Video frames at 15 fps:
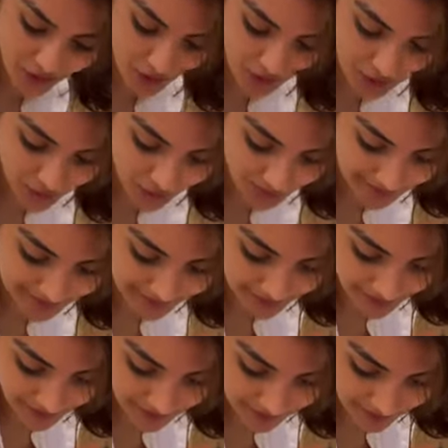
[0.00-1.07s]
for you
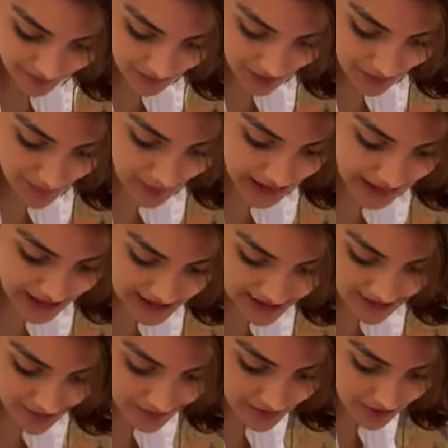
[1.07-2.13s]
by
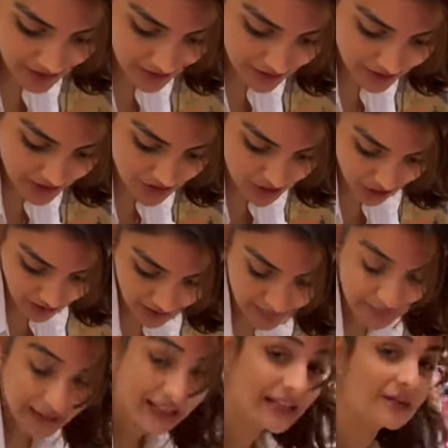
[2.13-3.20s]
Nazib Jung.
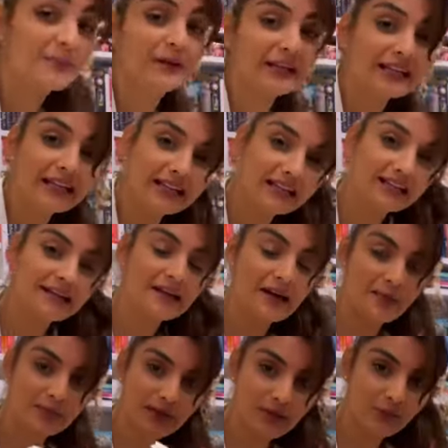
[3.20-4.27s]
Maine ye padhi nahi hai,
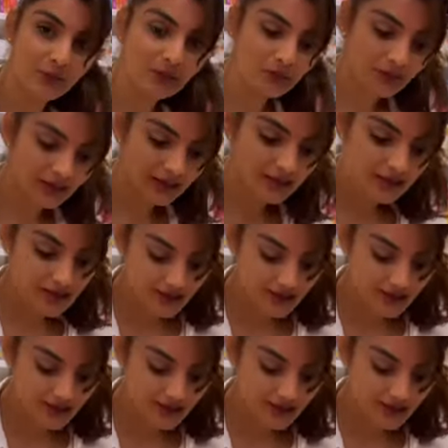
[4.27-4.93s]
but I'm going to read.